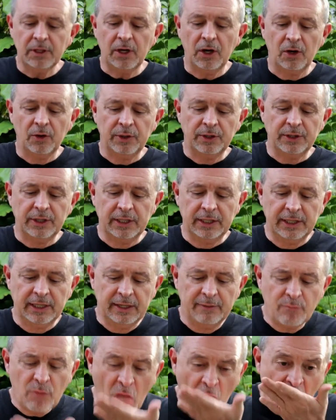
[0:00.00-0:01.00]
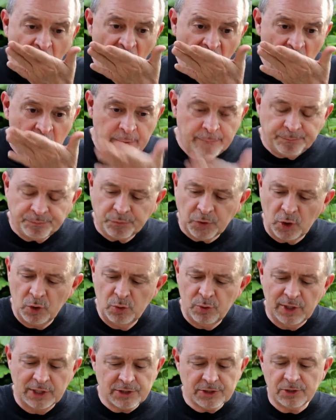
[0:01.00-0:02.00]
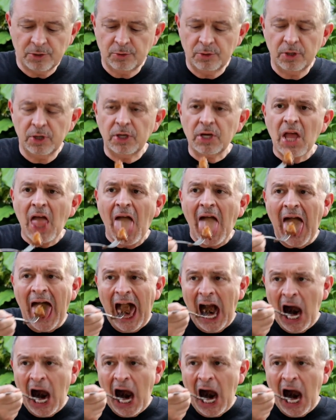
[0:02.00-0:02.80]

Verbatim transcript: you know, and, and any, ooh, it's so good.